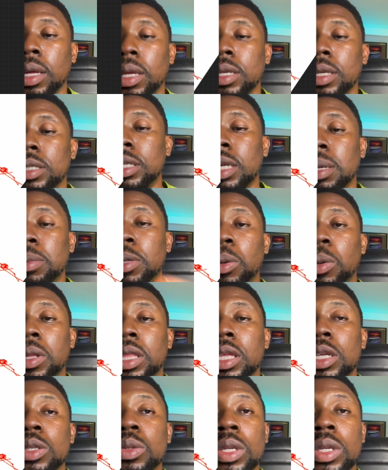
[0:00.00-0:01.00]
Same thing with
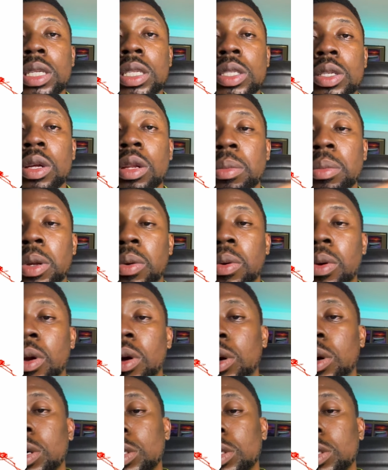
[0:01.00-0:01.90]
this one. This is going to be wrong.